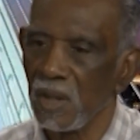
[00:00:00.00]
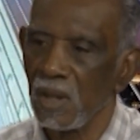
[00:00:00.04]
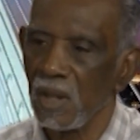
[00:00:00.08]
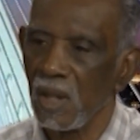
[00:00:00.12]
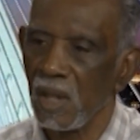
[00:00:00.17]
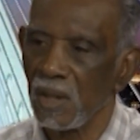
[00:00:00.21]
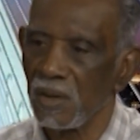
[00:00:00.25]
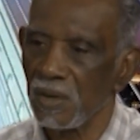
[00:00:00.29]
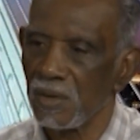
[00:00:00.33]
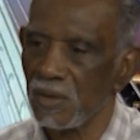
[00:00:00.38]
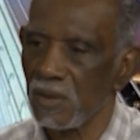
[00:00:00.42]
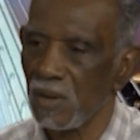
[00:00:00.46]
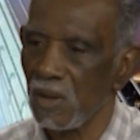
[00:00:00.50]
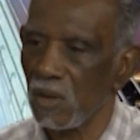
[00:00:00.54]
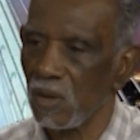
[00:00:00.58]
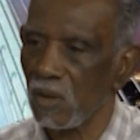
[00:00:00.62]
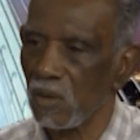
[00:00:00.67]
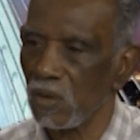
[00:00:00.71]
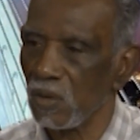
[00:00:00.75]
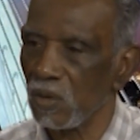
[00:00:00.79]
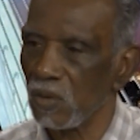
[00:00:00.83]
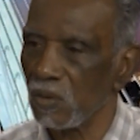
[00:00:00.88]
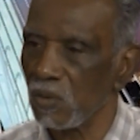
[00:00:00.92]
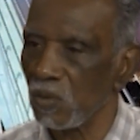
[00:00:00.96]
And
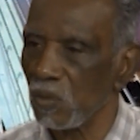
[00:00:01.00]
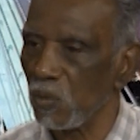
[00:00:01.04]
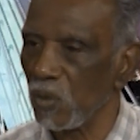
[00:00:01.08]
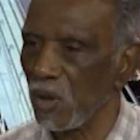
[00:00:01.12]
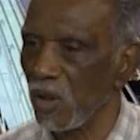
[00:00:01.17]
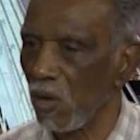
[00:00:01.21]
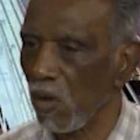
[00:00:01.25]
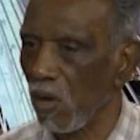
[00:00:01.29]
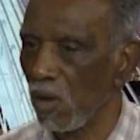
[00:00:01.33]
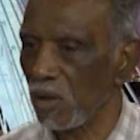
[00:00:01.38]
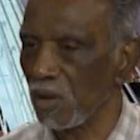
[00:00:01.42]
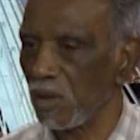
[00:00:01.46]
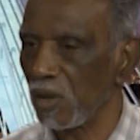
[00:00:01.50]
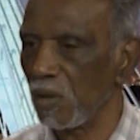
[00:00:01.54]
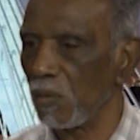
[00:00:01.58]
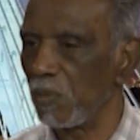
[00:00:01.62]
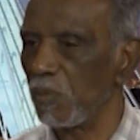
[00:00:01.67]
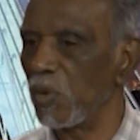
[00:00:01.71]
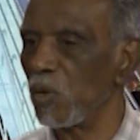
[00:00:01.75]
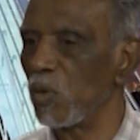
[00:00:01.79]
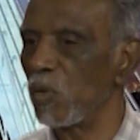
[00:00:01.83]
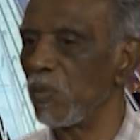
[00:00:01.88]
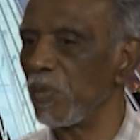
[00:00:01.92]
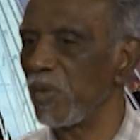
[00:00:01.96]
so with all of the
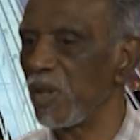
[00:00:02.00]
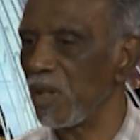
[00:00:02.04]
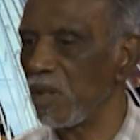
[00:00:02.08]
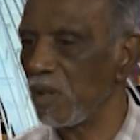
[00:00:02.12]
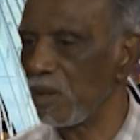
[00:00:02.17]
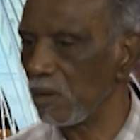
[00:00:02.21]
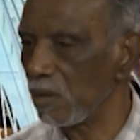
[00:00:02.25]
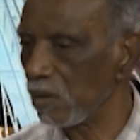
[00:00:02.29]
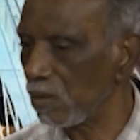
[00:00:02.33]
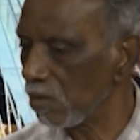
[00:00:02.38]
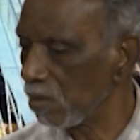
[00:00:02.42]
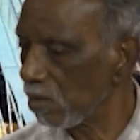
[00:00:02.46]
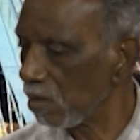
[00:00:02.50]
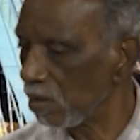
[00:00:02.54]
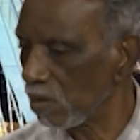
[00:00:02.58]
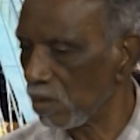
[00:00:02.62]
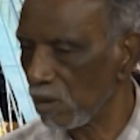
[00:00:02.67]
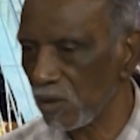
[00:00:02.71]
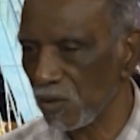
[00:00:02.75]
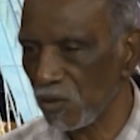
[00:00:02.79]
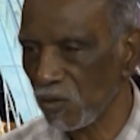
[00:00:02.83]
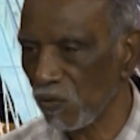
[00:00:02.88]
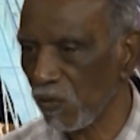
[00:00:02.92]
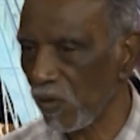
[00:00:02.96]
booming
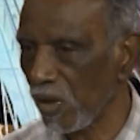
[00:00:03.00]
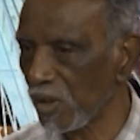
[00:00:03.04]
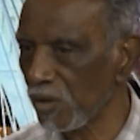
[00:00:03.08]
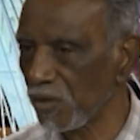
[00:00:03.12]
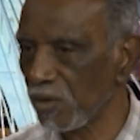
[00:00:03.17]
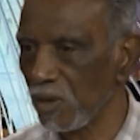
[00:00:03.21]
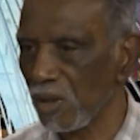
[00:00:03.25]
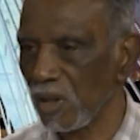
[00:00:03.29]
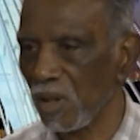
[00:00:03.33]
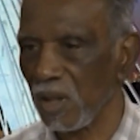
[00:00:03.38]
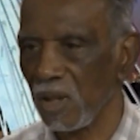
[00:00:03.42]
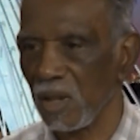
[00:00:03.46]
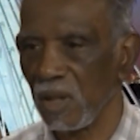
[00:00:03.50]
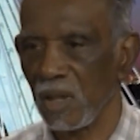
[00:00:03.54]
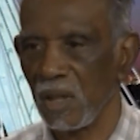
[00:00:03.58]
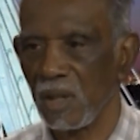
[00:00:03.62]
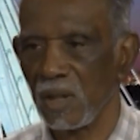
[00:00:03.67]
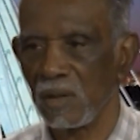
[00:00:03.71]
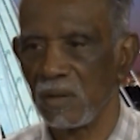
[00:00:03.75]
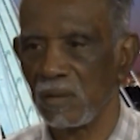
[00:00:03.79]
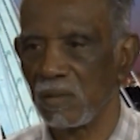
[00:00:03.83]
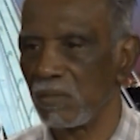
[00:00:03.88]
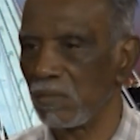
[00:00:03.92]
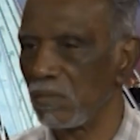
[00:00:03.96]
construction
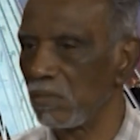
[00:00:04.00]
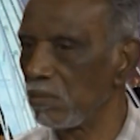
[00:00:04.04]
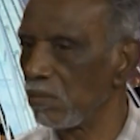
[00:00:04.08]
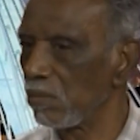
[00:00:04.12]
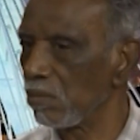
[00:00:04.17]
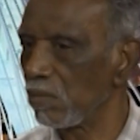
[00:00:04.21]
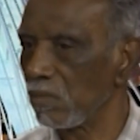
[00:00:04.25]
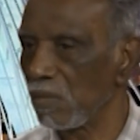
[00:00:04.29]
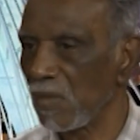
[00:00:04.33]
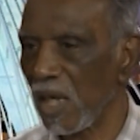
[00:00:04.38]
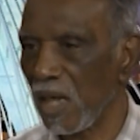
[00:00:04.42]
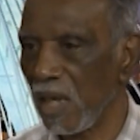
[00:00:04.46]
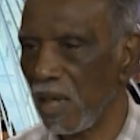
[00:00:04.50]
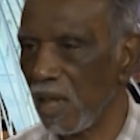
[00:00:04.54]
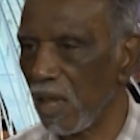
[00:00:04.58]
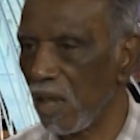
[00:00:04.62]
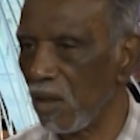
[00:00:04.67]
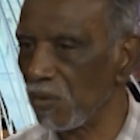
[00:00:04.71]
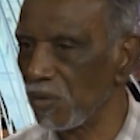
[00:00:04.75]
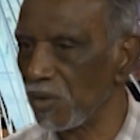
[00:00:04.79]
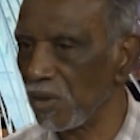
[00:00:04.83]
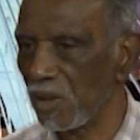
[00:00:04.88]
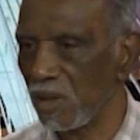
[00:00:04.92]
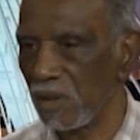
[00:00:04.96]
and
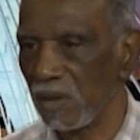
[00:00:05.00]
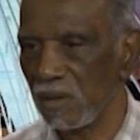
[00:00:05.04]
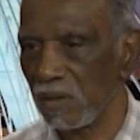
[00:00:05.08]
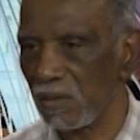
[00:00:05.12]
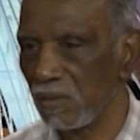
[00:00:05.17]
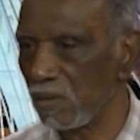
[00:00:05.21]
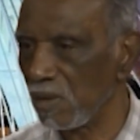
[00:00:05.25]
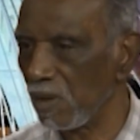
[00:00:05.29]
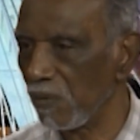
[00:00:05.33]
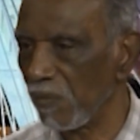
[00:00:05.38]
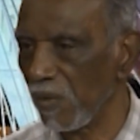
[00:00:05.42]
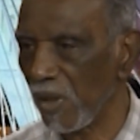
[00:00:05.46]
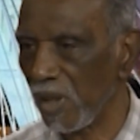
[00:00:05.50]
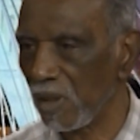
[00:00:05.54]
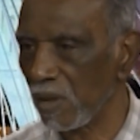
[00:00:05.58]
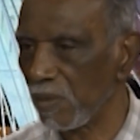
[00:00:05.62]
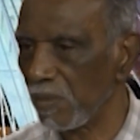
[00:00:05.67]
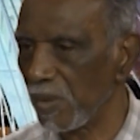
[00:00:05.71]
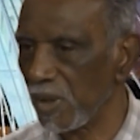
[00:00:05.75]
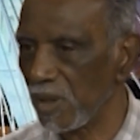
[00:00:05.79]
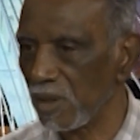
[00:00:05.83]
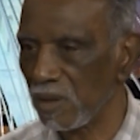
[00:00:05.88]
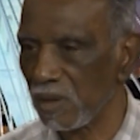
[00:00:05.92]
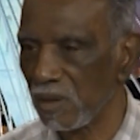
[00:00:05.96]
housing
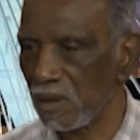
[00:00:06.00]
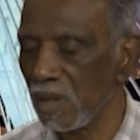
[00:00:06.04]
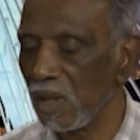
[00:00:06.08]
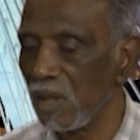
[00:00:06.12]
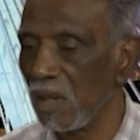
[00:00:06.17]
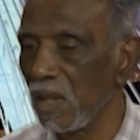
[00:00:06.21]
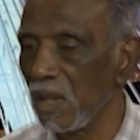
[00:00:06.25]
developments,